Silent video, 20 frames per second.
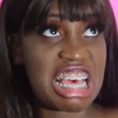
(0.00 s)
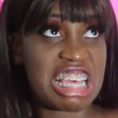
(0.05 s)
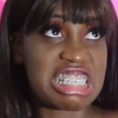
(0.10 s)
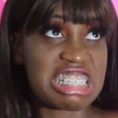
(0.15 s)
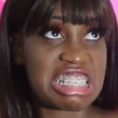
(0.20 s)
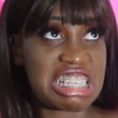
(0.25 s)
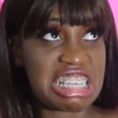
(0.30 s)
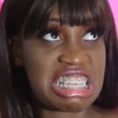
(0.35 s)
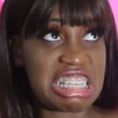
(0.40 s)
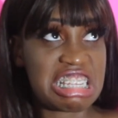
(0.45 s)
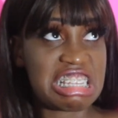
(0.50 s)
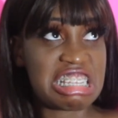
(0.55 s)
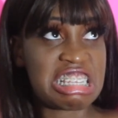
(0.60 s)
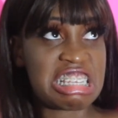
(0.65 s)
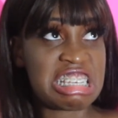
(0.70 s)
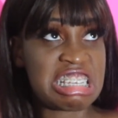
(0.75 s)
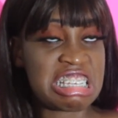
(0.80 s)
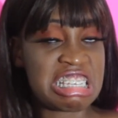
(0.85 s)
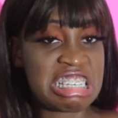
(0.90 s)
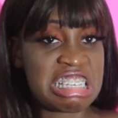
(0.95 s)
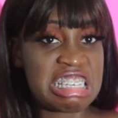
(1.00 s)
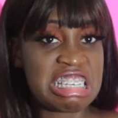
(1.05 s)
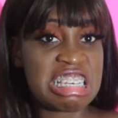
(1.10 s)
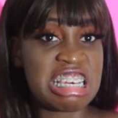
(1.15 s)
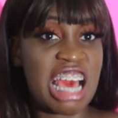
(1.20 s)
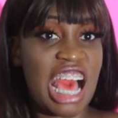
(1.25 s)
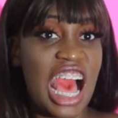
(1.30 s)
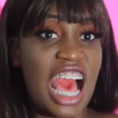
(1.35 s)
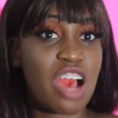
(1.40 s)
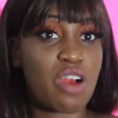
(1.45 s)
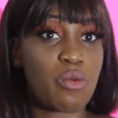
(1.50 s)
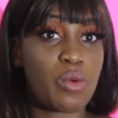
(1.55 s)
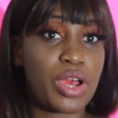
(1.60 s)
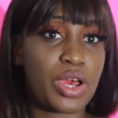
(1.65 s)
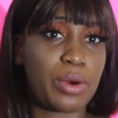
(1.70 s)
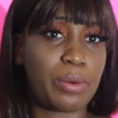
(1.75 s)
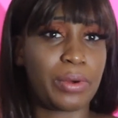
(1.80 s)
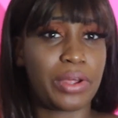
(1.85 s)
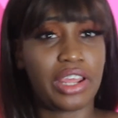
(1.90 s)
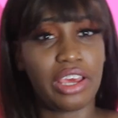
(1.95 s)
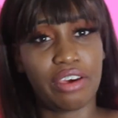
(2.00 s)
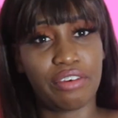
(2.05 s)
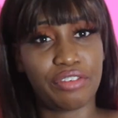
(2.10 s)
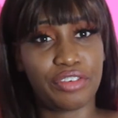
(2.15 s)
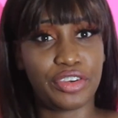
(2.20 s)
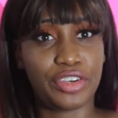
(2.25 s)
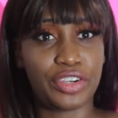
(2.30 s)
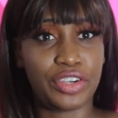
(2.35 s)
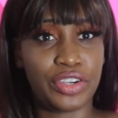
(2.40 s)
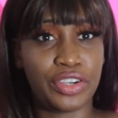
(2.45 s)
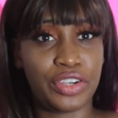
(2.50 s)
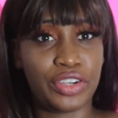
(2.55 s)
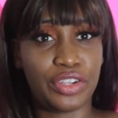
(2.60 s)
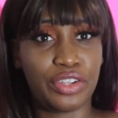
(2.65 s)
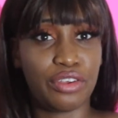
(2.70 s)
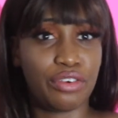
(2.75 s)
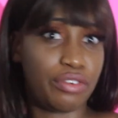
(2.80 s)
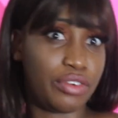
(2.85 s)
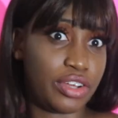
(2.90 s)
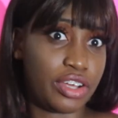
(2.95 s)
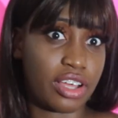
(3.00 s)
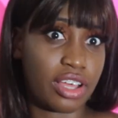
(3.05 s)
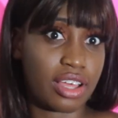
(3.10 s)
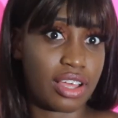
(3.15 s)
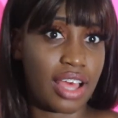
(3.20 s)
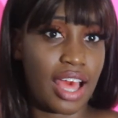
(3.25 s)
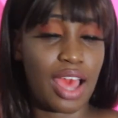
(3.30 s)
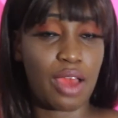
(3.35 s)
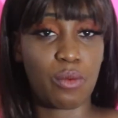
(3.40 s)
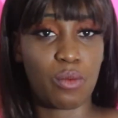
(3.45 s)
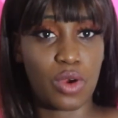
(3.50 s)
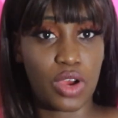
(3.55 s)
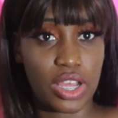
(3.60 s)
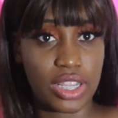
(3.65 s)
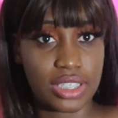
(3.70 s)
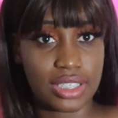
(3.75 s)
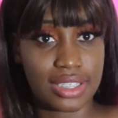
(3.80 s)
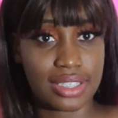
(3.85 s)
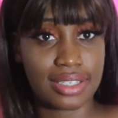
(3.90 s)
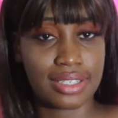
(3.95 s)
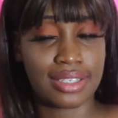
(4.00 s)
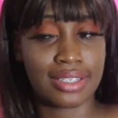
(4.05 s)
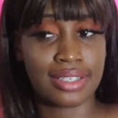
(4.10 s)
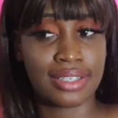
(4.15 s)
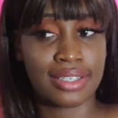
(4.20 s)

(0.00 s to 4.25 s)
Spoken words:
as in I wear whatever the fuck I want